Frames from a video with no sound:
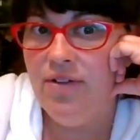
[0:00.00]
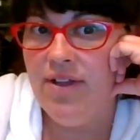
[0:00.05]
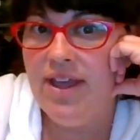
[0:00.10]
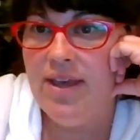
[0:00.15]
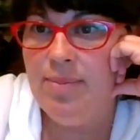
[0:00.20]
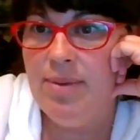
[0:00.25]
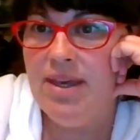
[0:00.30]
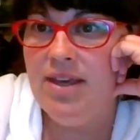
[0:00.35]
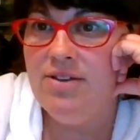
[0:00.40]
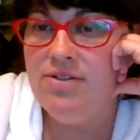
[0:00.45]
You
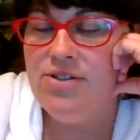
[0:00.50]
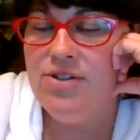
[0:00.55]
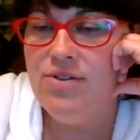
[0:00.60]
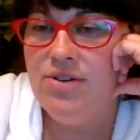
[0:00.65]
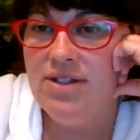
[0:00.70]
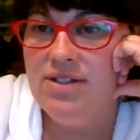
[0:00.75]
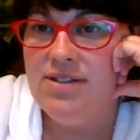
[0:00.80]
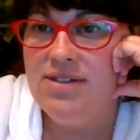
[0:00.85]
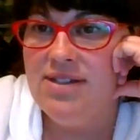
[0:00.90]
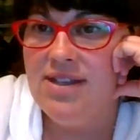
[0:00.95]
know, like
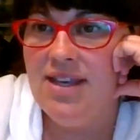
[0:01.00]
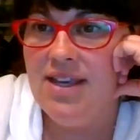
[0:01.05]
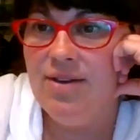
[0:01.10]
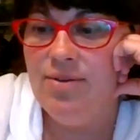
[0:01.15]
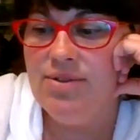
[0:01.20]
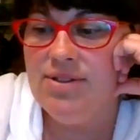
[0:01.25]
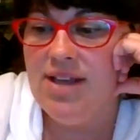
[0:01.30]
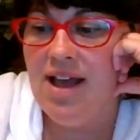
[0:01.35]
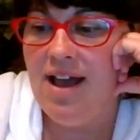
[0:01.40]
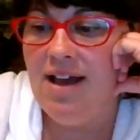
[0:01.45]
because you could
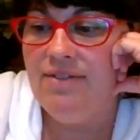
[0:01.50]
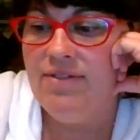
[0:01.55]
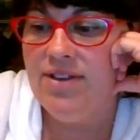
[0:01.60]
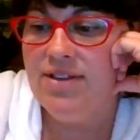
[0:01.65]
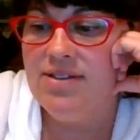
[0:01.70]
see he was